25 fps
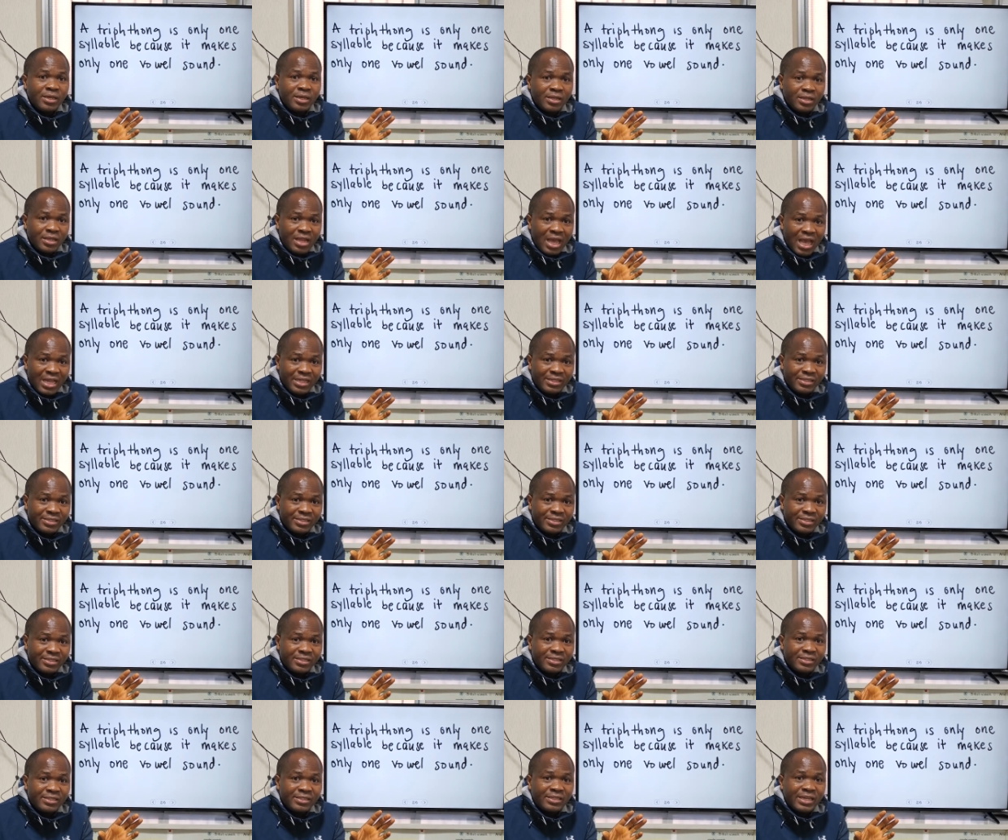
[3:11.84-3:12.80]
that
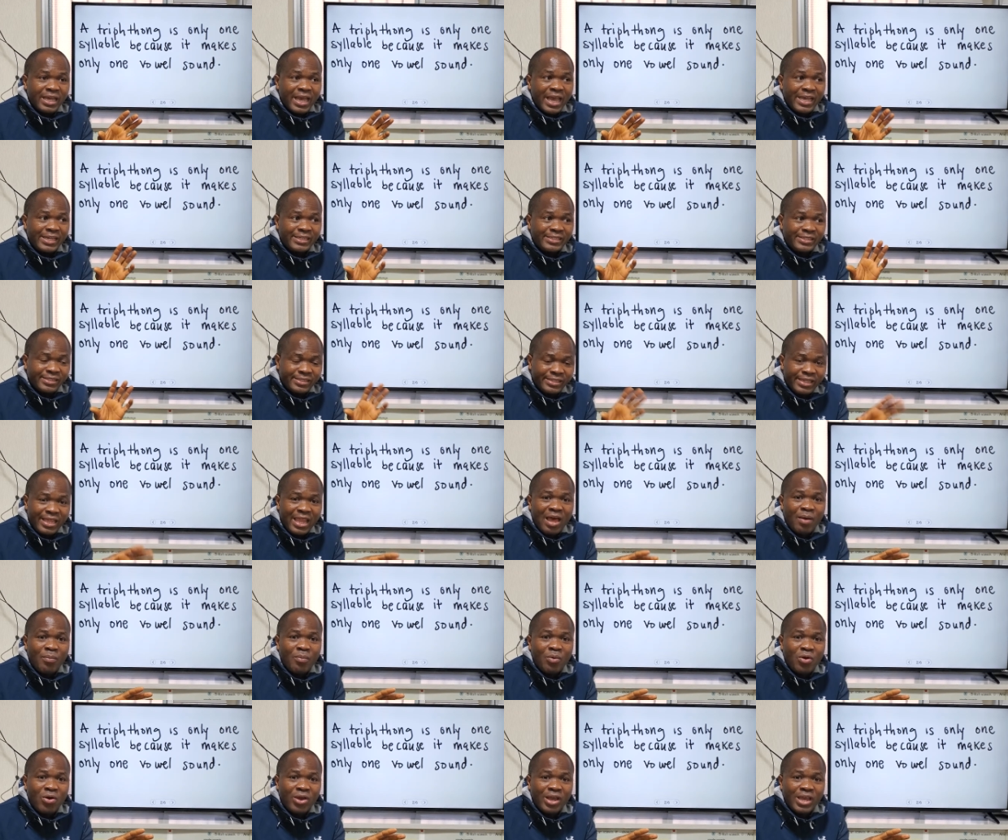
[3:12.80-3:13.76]
a
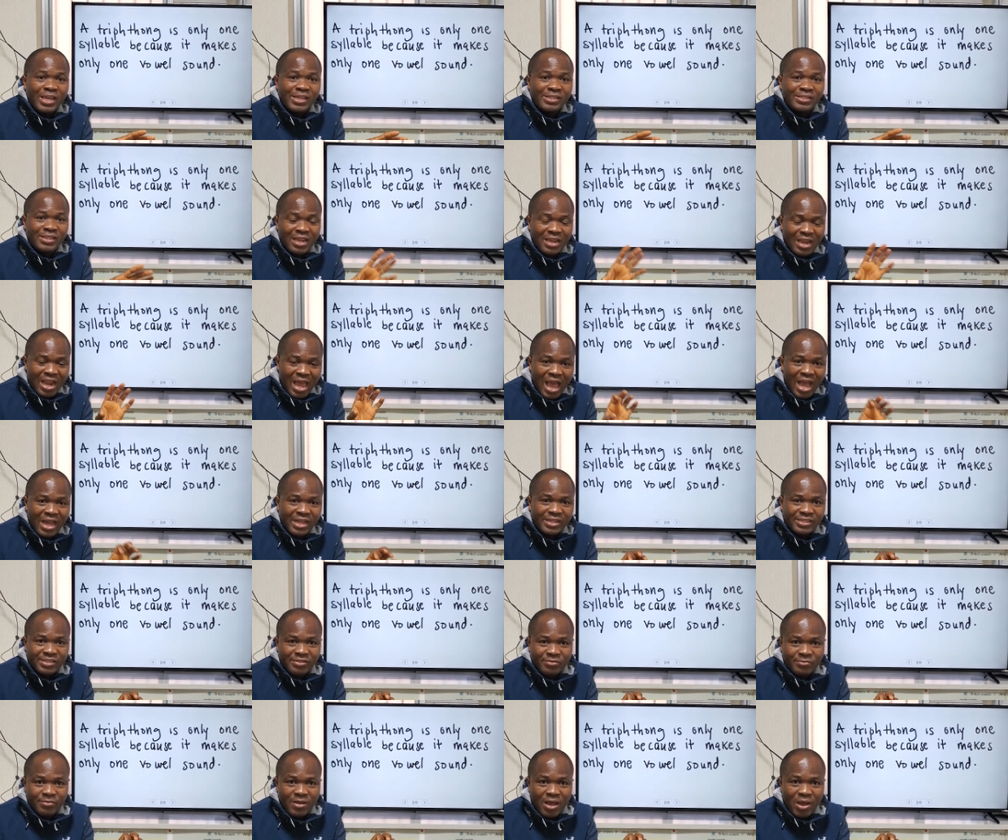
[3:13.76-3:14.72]
syllable is an
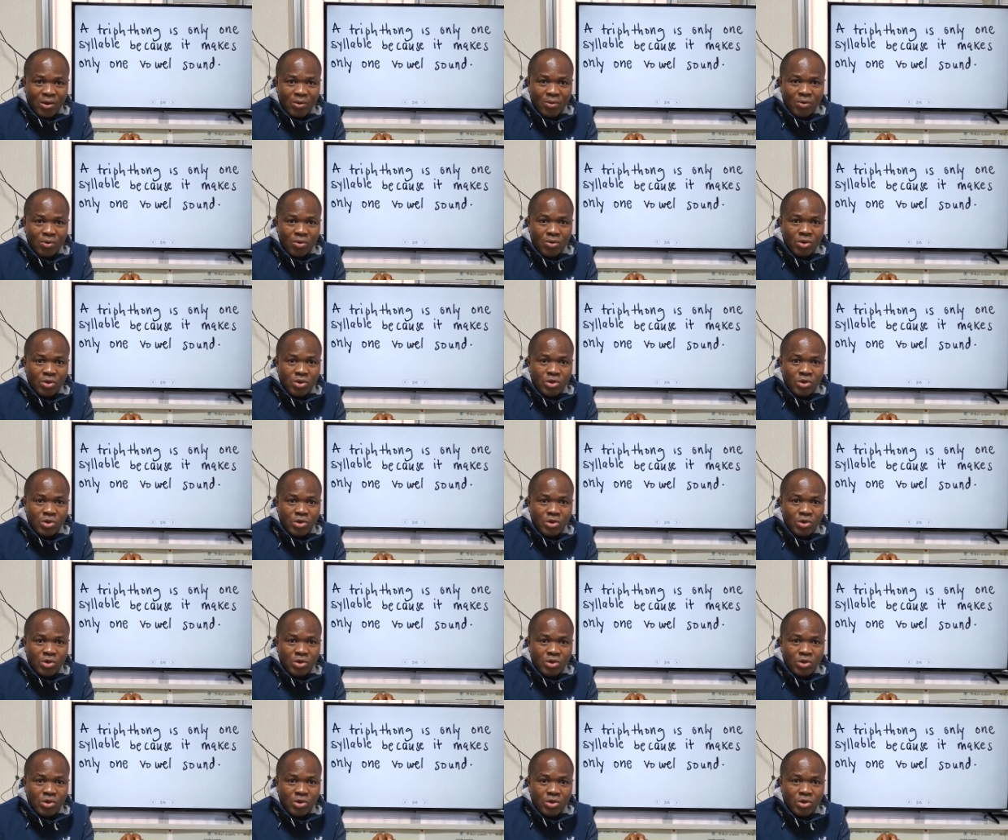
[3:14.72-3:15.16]
active vowel.